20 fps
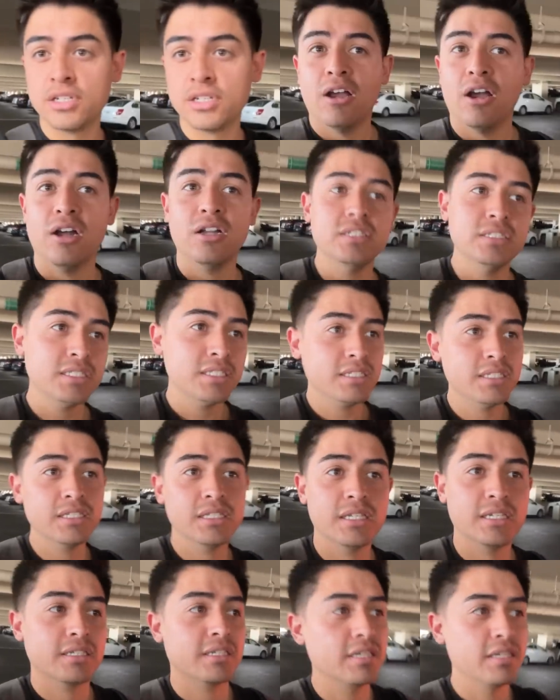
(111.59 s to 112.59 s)
Honestly,
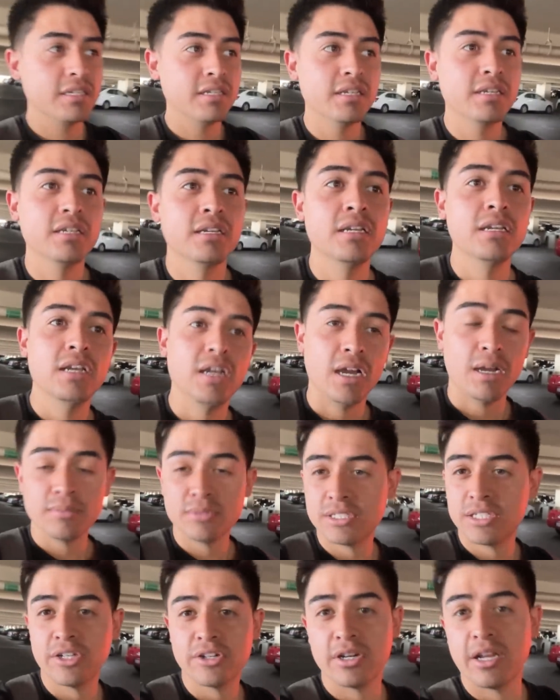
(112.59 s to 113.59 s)
like I'm
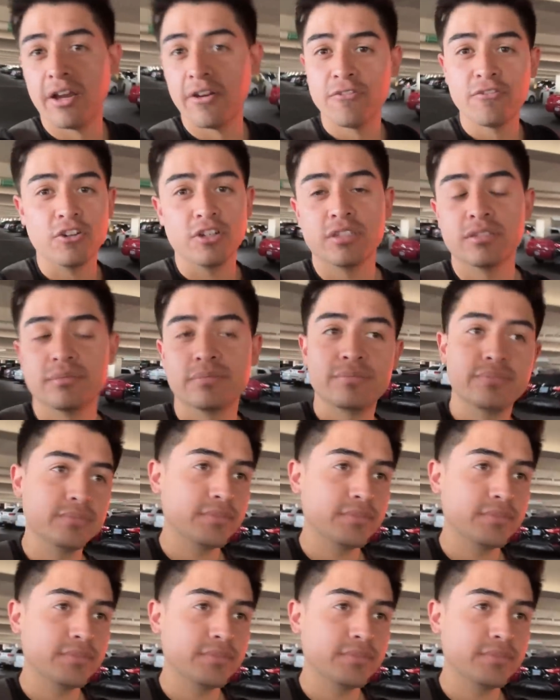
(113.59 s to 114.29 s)
just here to have fun.